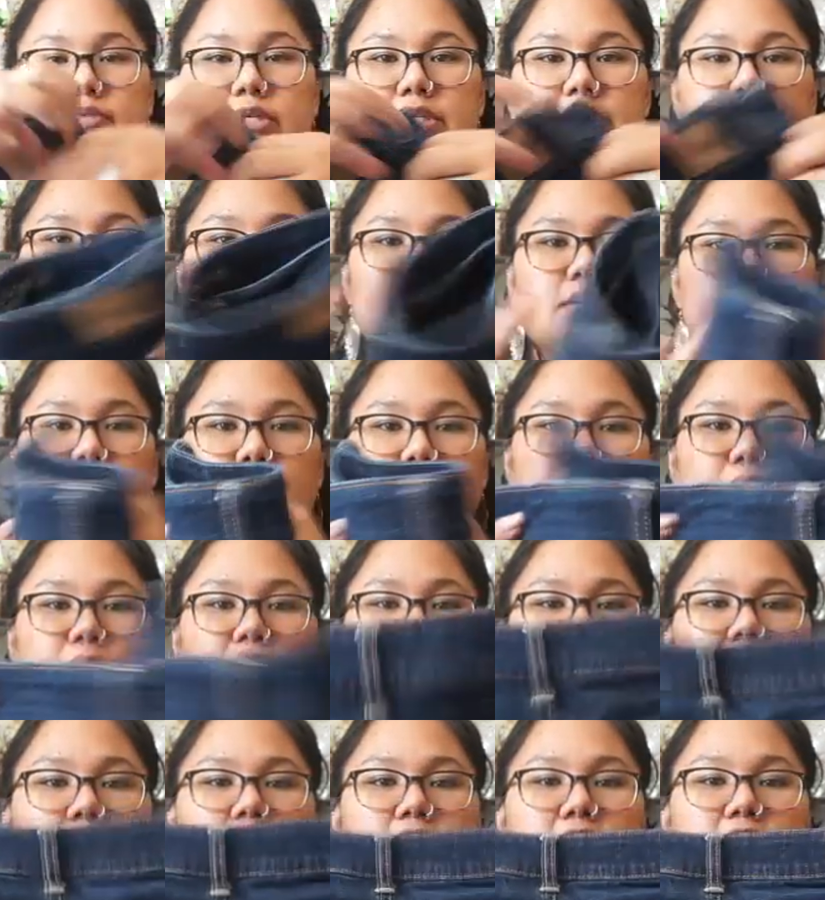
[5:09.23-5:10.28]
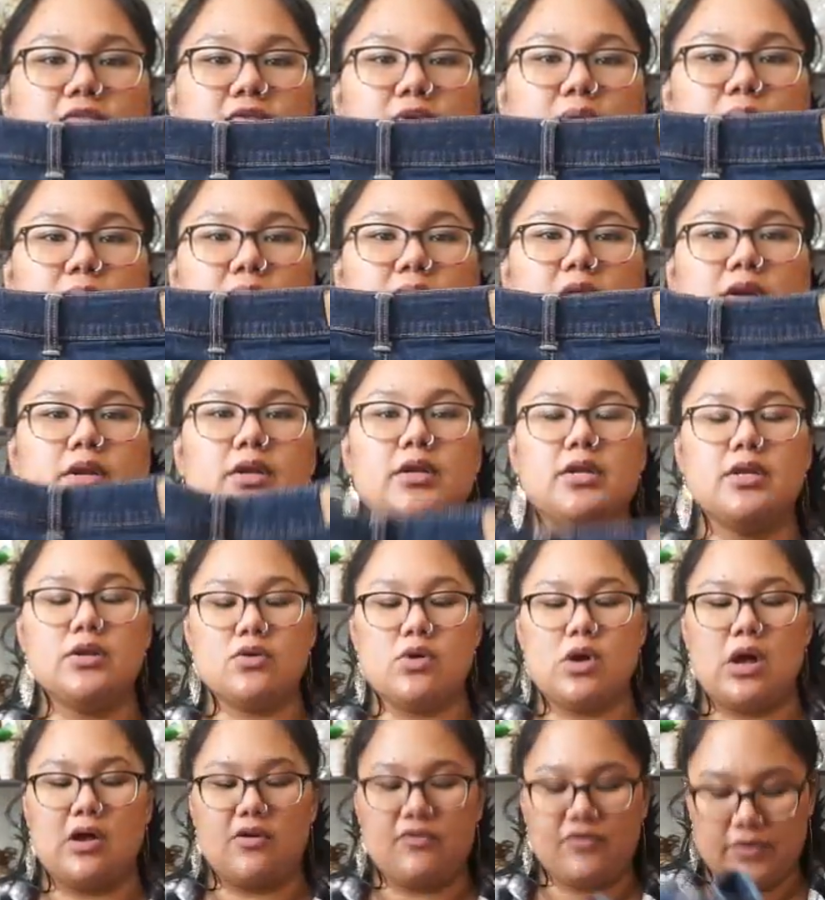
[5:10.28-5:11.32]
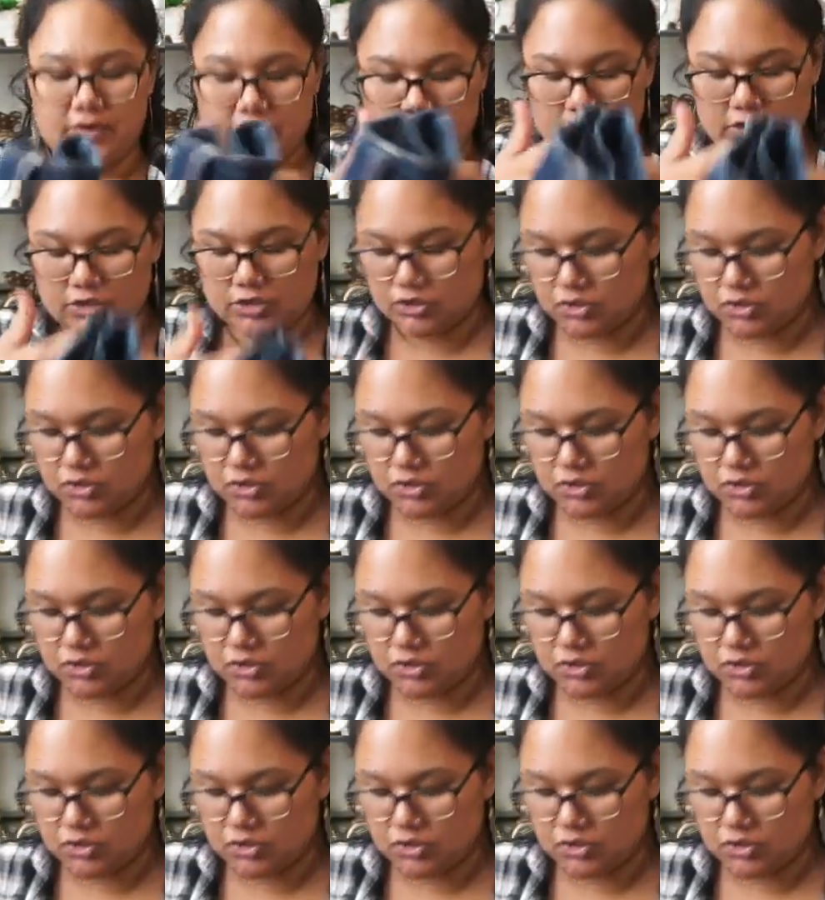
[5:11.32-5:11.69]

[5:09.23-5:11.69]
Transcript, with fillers: just a pair of American Eagle Outfitter